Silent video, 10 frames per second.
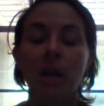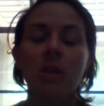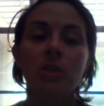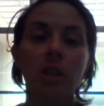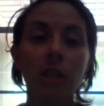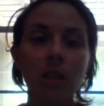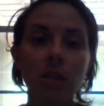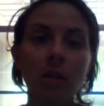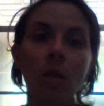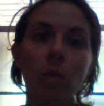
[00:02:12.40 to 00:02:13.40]
So you need
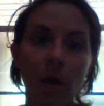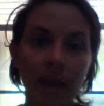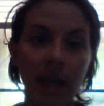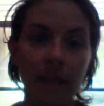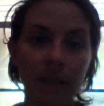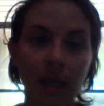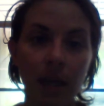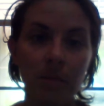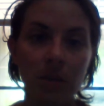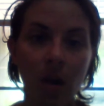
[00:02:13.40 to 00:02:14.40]
to know what
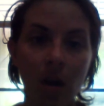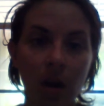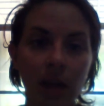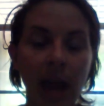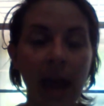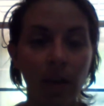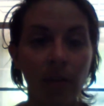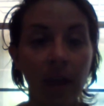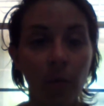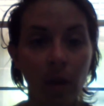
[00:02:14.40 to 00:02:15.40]
enzymes are, how
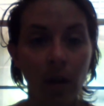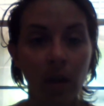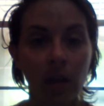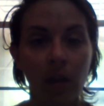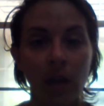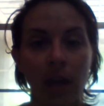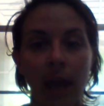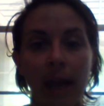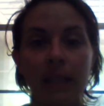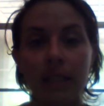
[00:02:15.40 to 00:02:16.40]
they work.
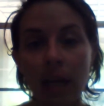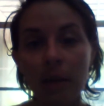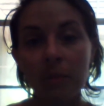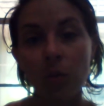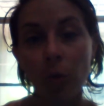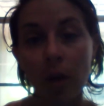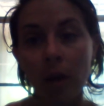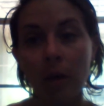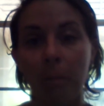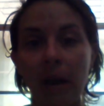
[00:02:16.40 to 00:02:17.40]
Enzymes
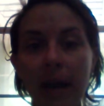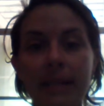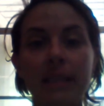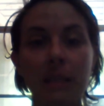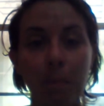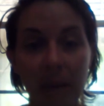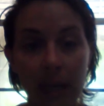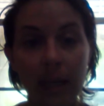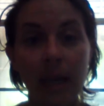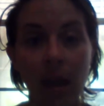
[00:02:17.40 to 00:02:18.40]
work by
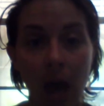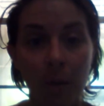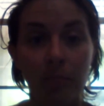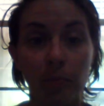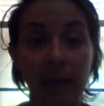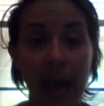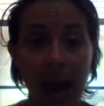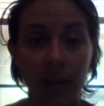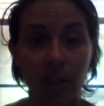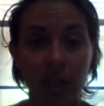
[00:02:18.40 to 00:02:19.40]
speeding up
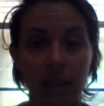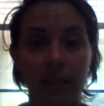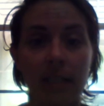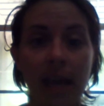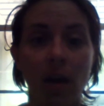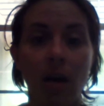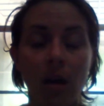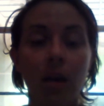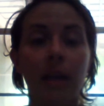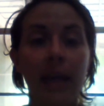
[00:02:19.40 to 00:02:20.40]
reactions. They
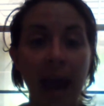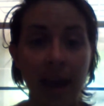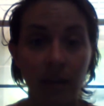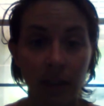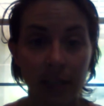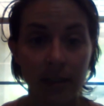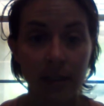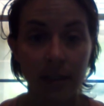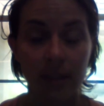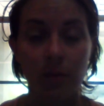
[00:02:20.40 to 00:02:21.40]
are
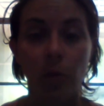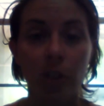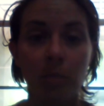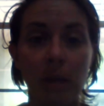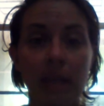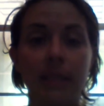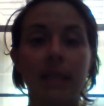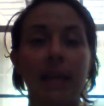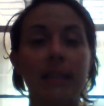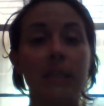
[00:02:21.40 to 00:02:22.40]
catalysts, which means
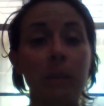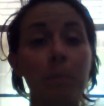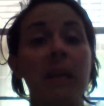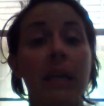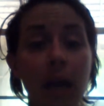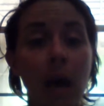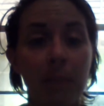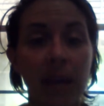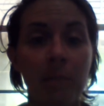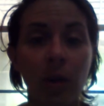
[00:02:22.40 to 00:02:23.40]
they speed
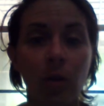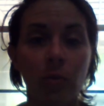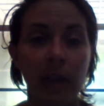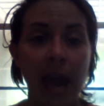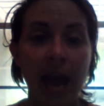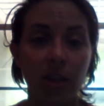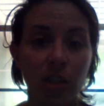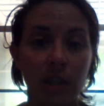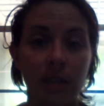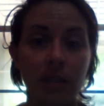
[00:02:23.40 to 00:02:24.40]
up chemical
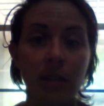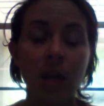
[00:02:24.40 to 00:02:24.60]
reactions.